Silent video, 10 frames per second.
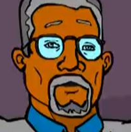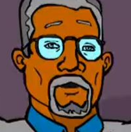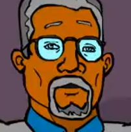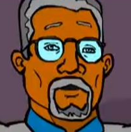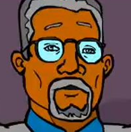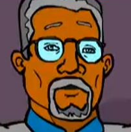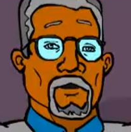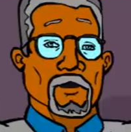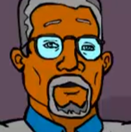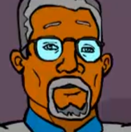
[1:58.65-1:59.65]
see
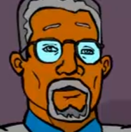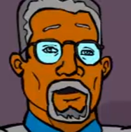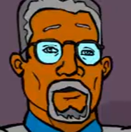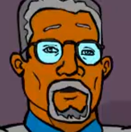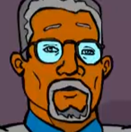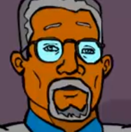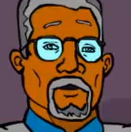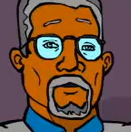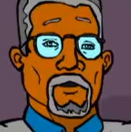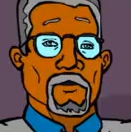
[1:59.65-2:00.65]
any humor
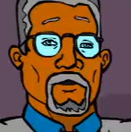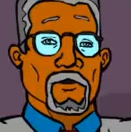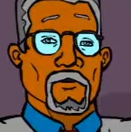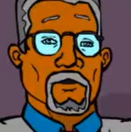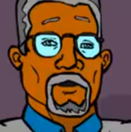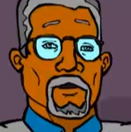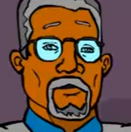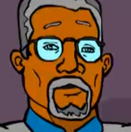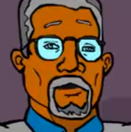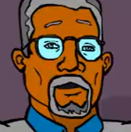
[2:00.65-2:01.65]
in what it is that
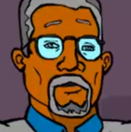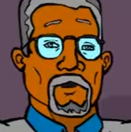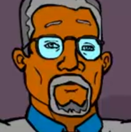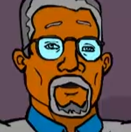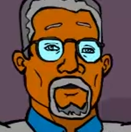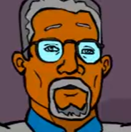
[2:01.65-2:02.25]
you're doing.